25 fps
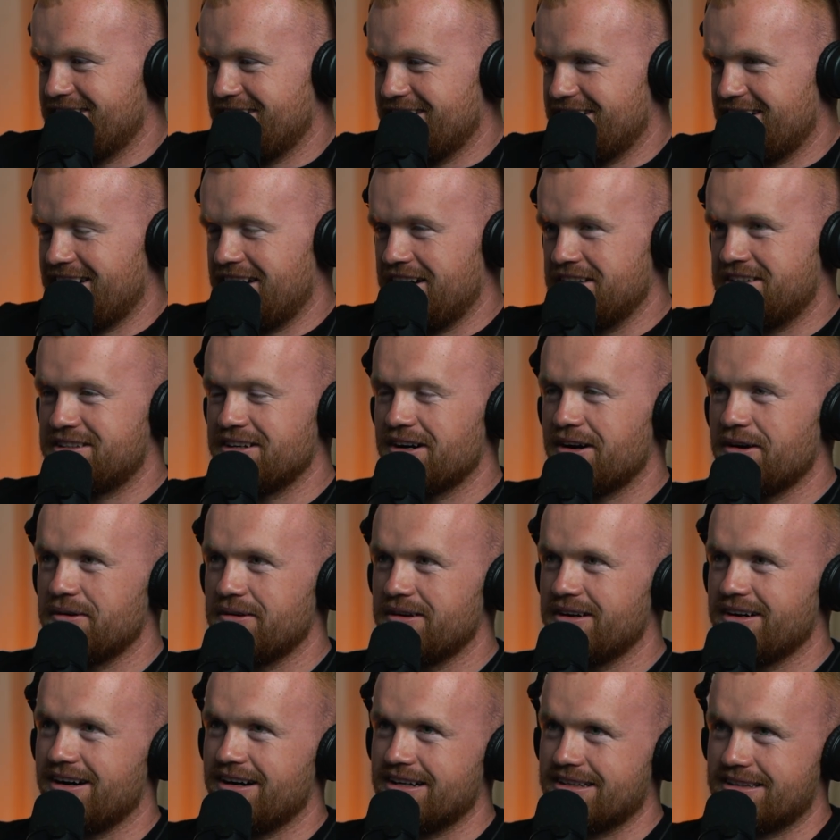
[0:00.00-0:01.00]
I
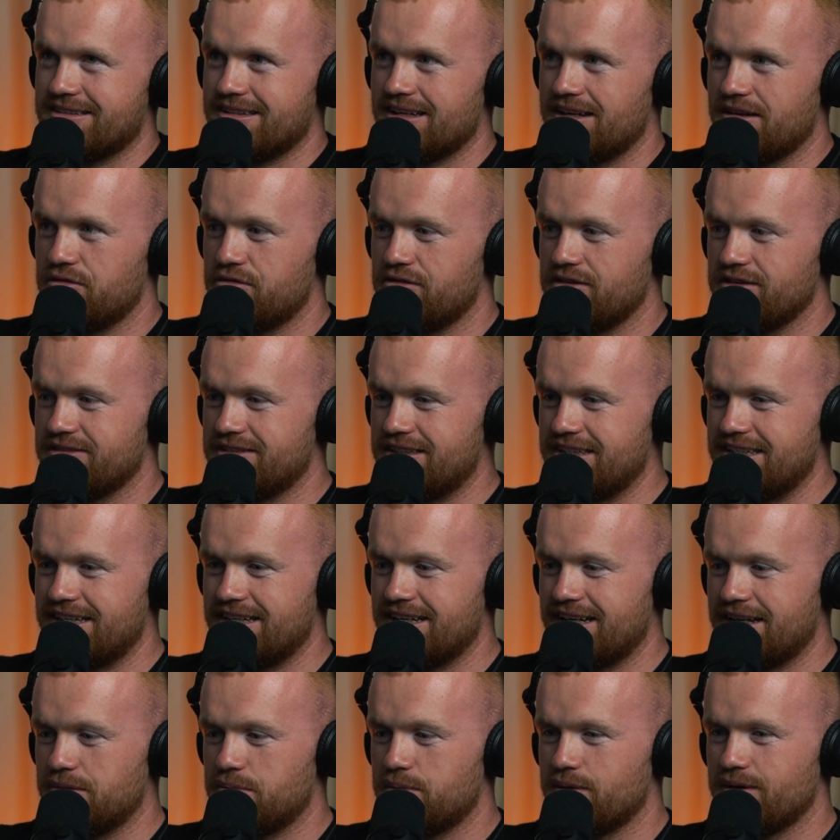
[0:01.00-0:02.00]
don't know. I'd say
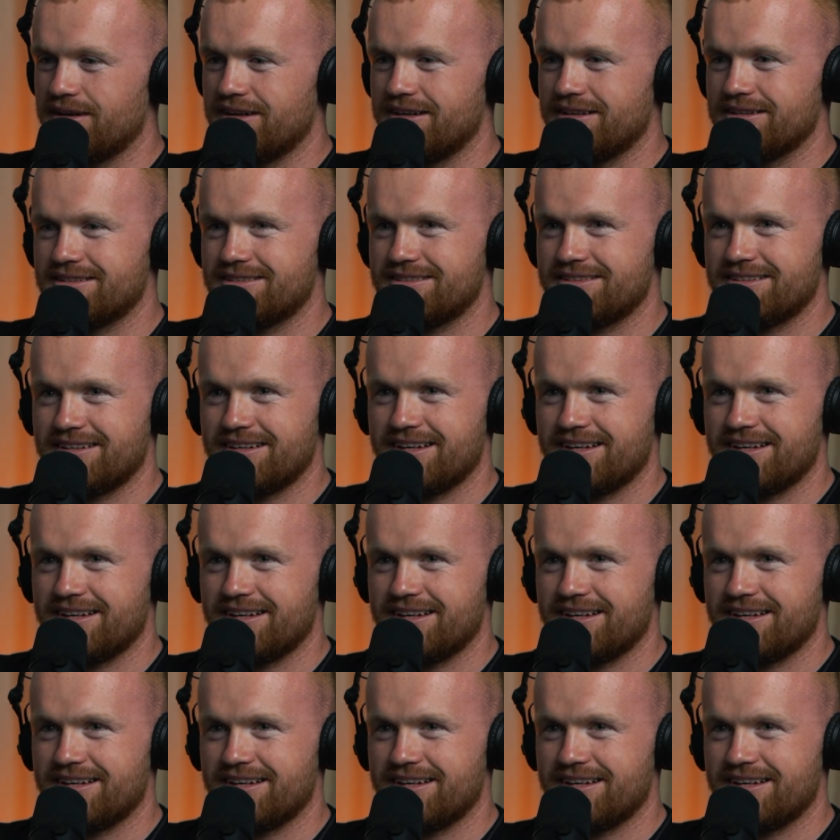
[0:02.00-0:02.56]
50k plus.